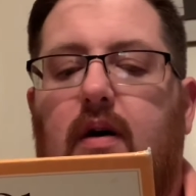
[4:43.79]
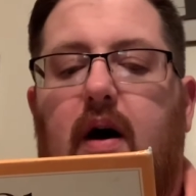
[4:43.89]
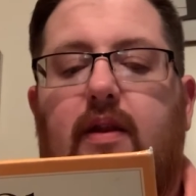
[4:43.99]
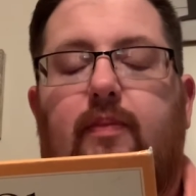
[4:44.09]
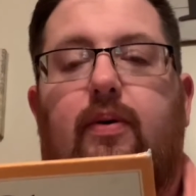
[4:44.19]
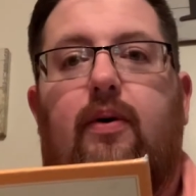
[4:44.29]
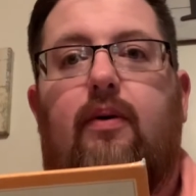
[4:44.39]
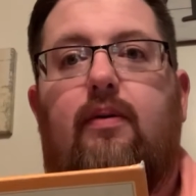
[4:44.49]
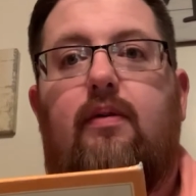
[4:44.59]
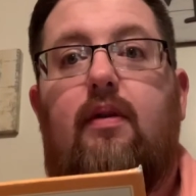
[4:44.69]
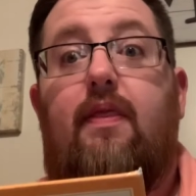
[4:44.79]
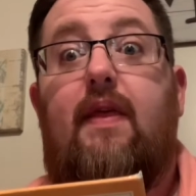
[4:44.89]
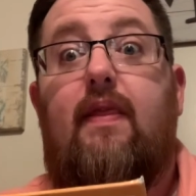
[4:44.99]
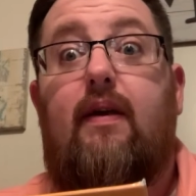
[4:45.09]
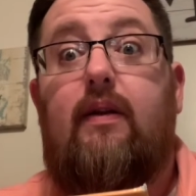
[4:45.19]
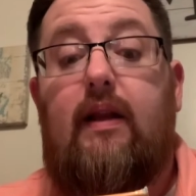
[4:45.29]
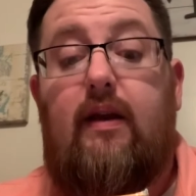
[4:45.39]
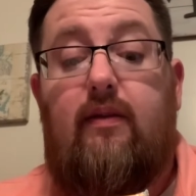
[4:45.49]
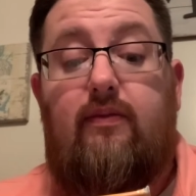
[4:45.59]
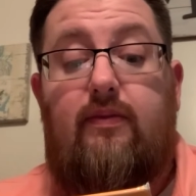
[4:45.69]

on the pole, then they'll live.